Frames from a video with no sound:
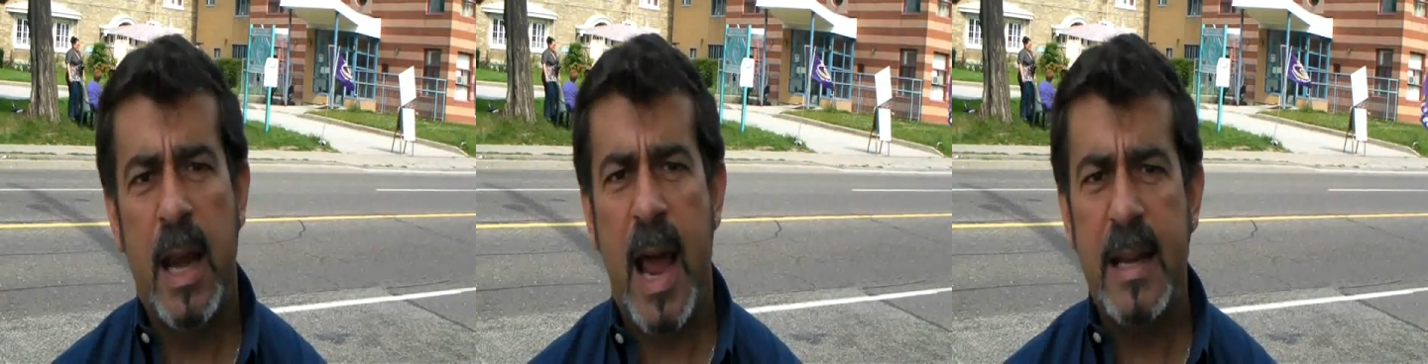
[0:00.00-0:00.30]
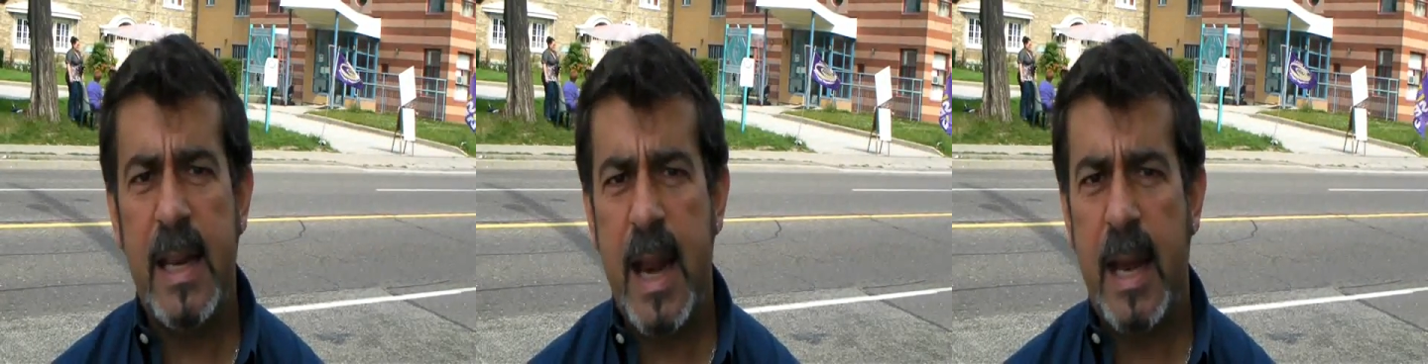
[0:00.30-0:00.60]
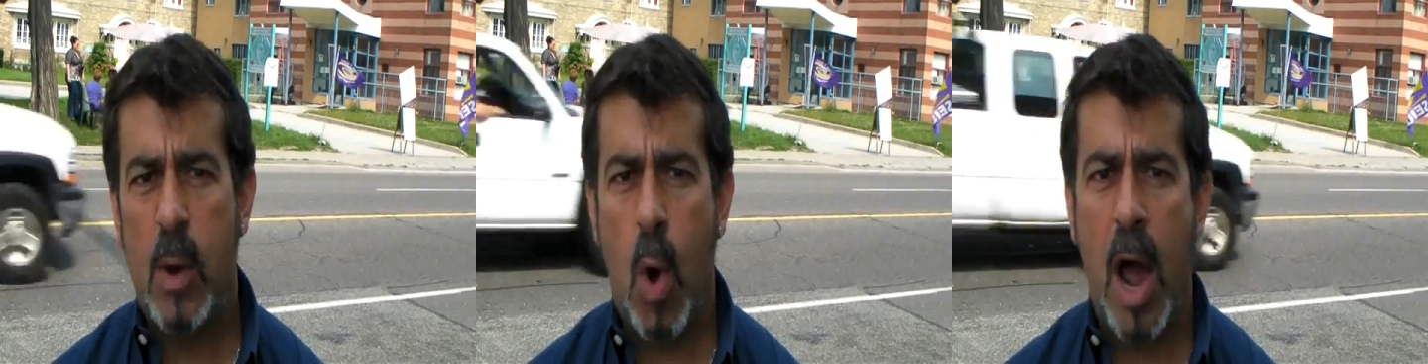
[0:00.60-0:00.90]
In
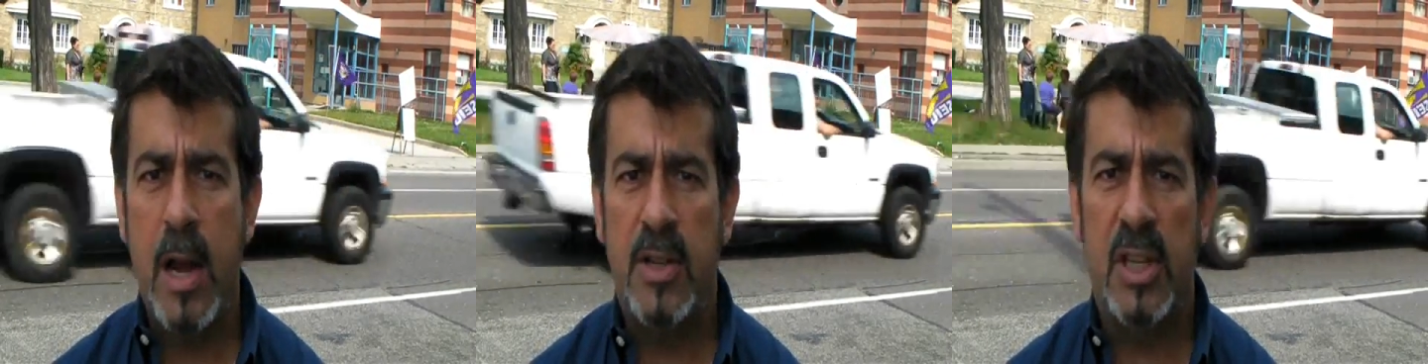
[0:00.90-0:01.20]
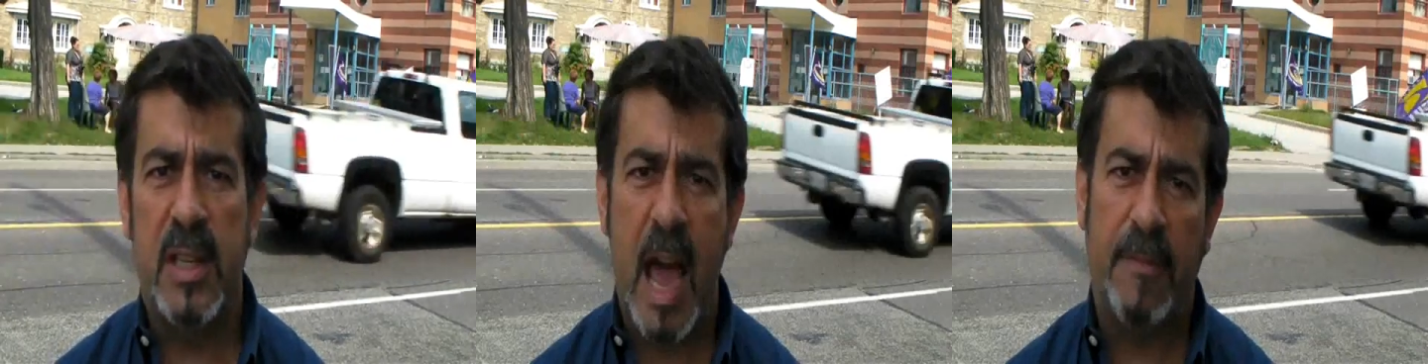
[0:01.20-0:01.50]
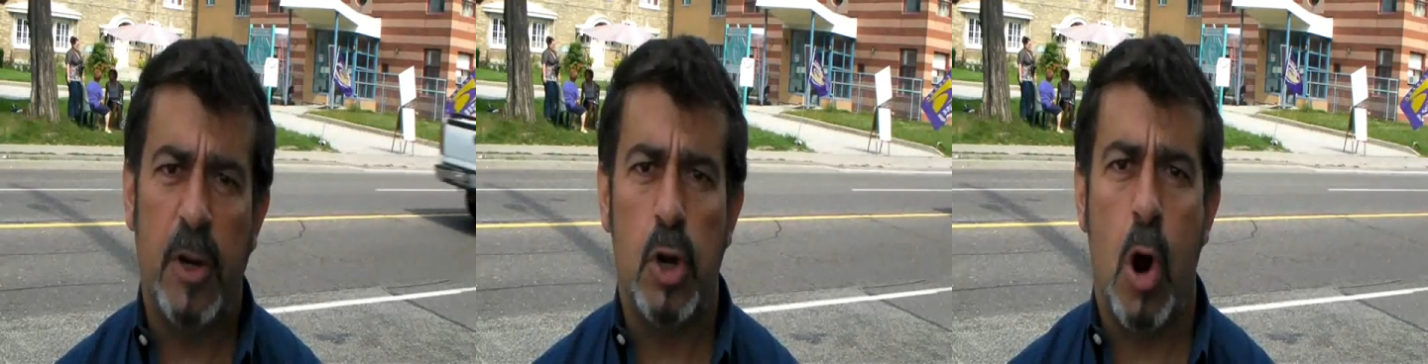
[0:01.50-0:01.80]
1981, just
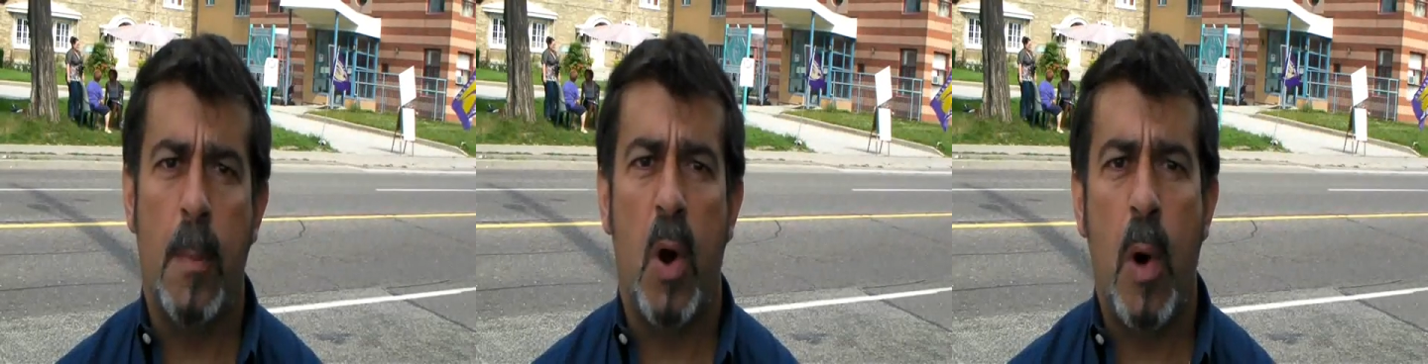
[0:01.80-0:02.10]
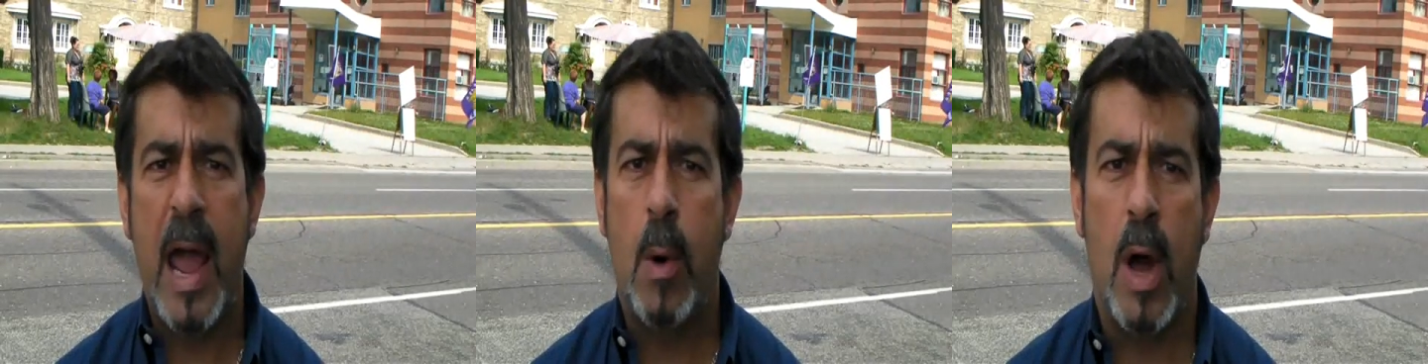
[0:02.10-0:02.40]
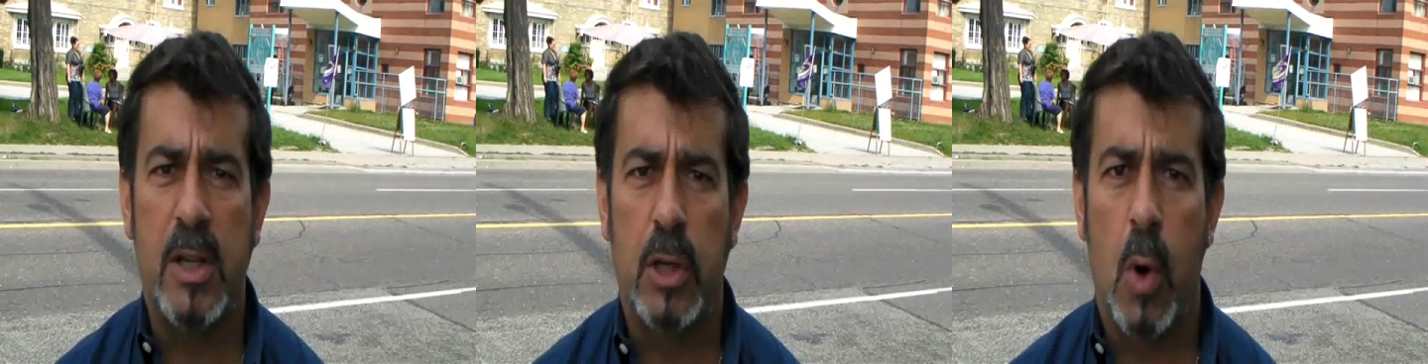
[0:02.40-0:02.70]
after Norma Rae
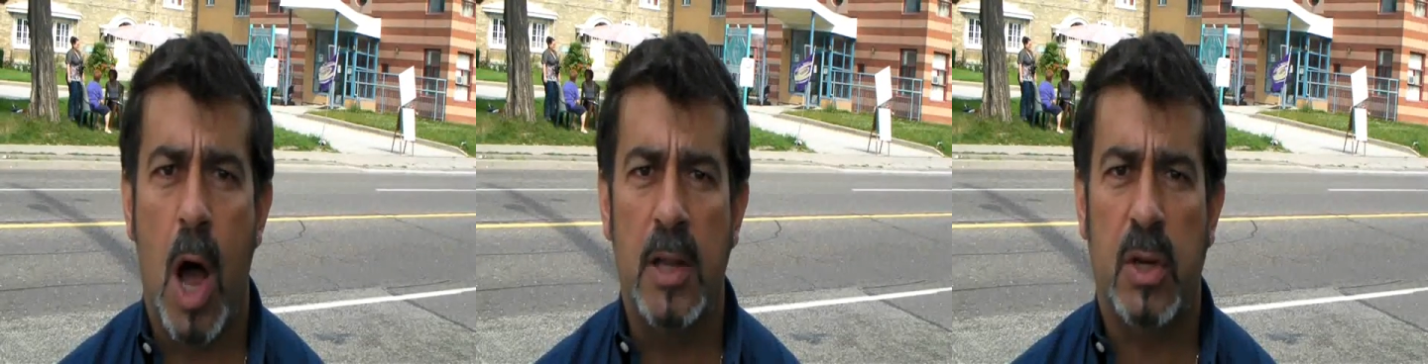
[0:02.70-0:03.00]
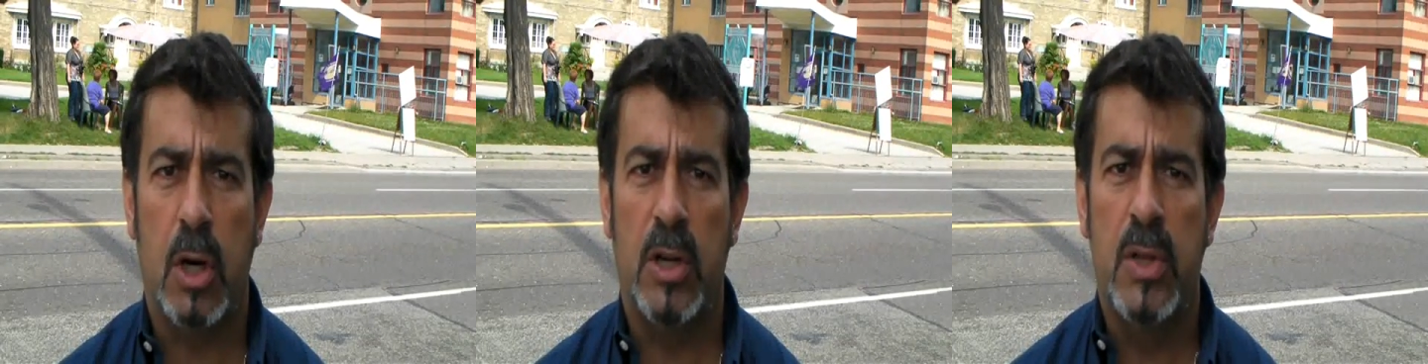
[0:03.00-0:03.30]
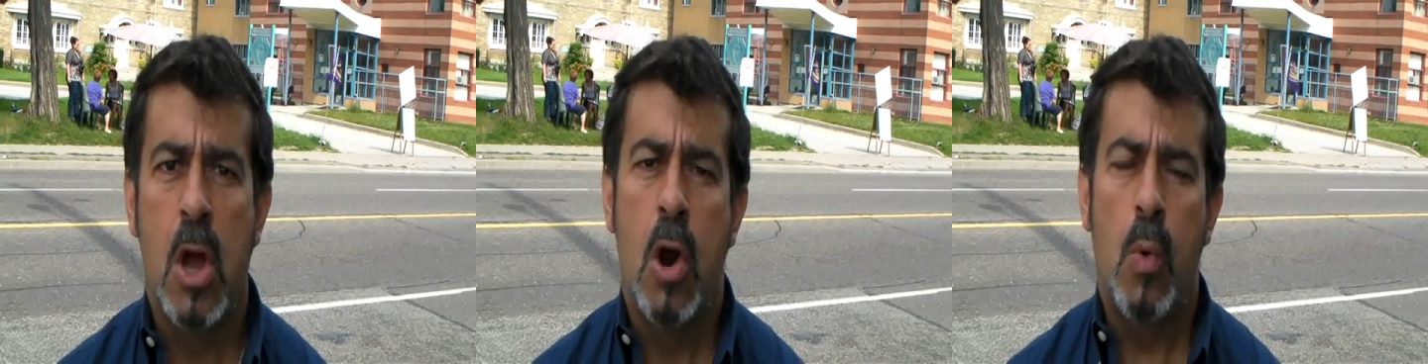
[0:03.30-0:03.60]
won 2 Oscars,